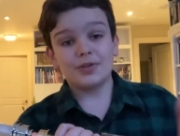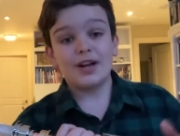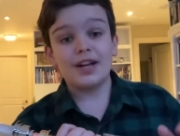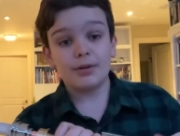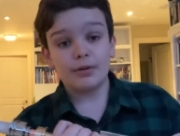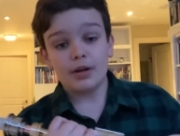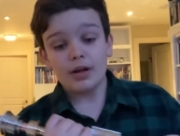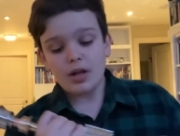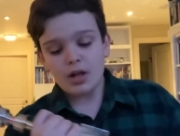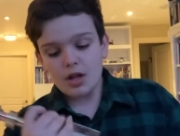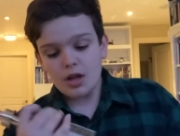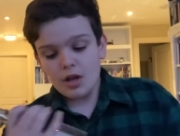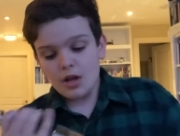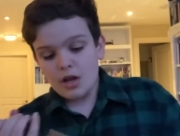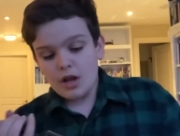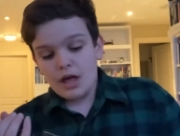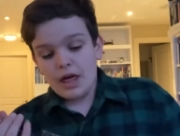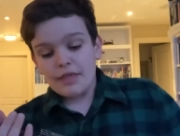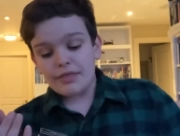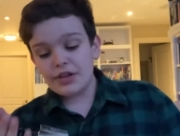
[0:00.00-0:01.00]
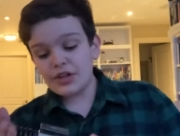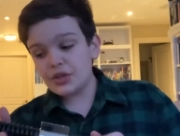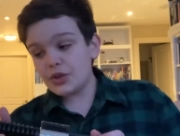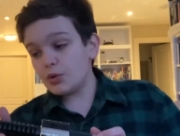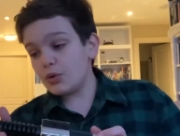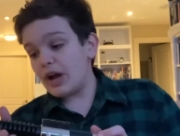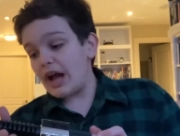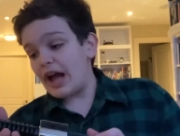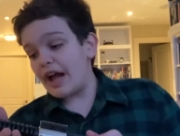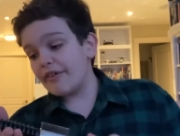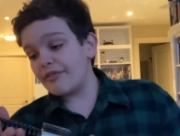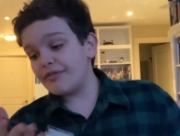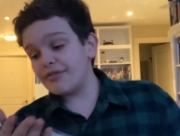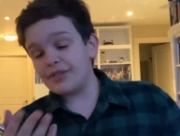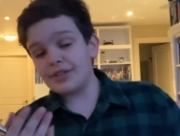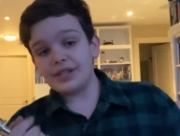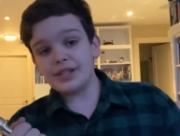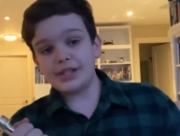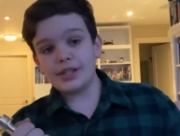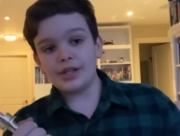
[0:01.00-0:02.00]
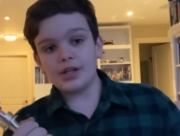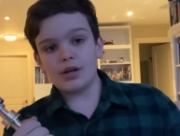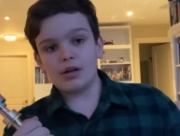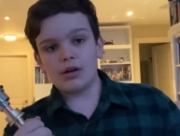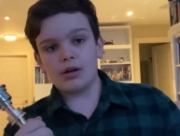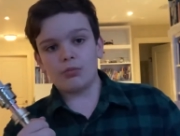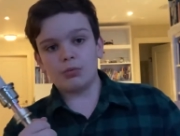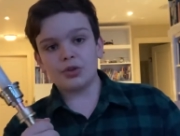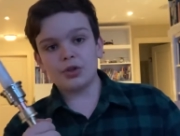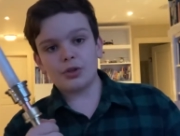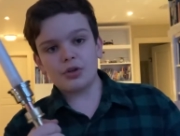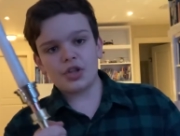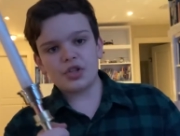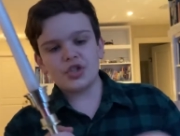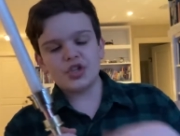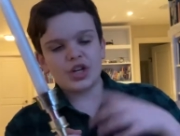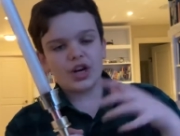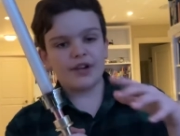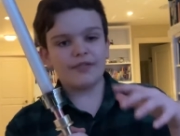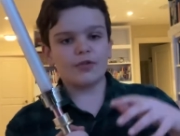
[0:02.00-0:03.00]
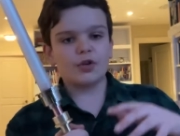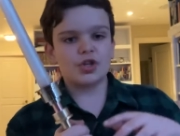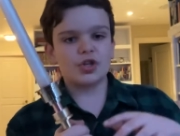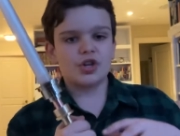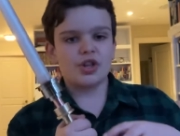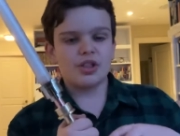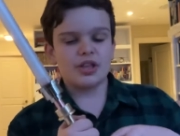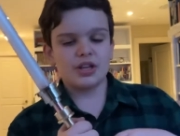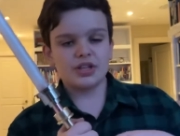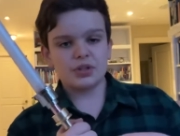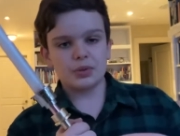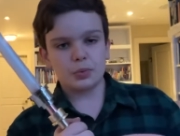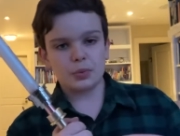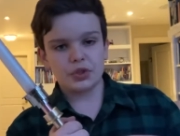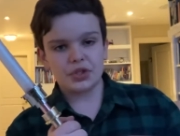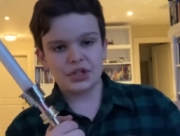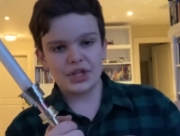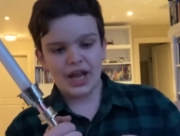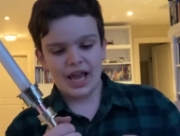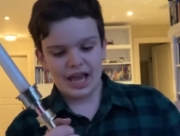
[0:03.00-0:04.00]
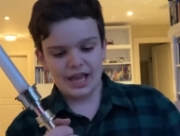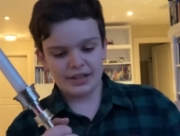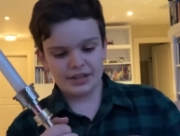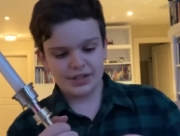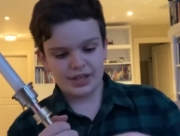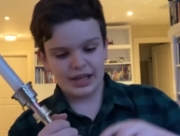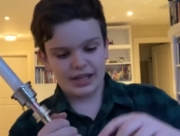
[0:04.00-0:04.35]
Anyway, they do have the Return of the Jedi version of this, which comes